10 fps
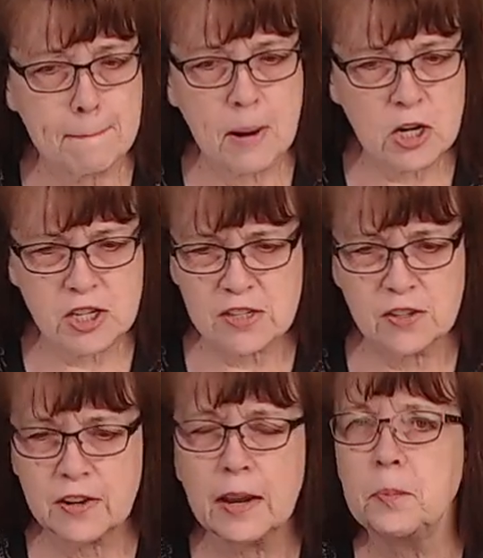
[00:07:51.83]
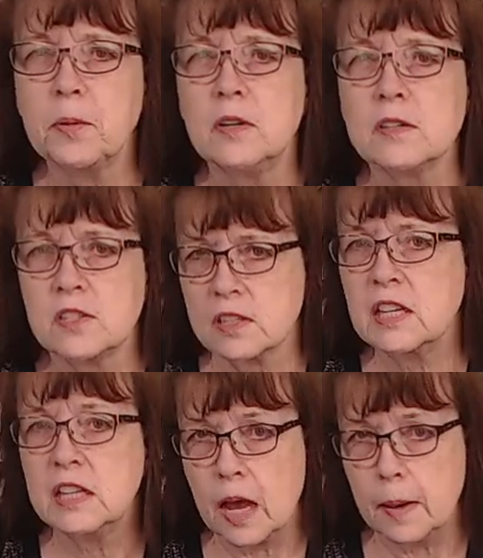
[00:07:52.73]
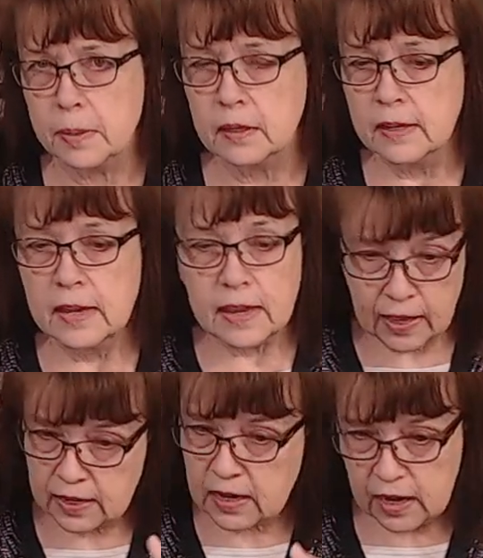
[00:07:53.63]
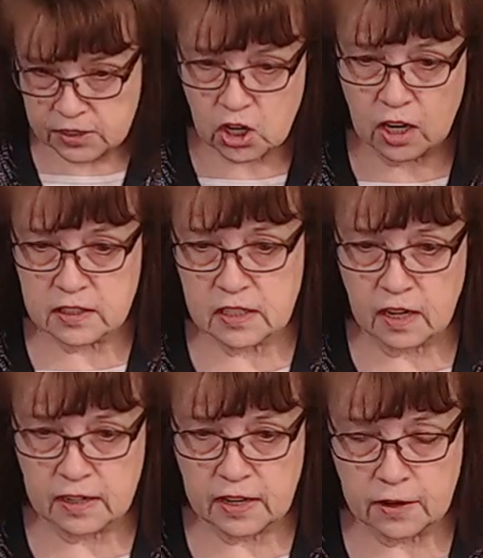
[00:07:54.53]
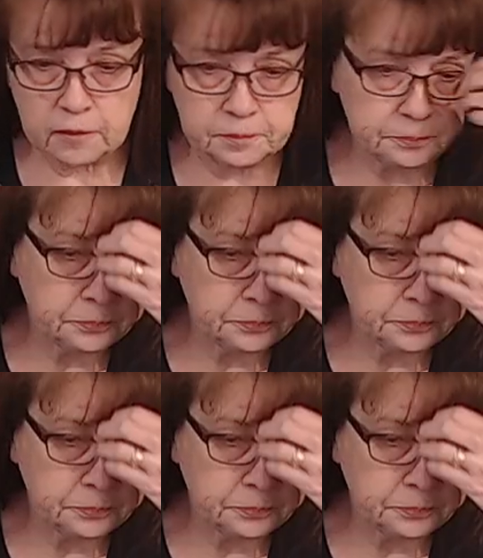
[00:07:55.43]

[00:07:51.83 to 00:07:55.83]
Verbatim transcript: March's or April's club. And I chalked it on here.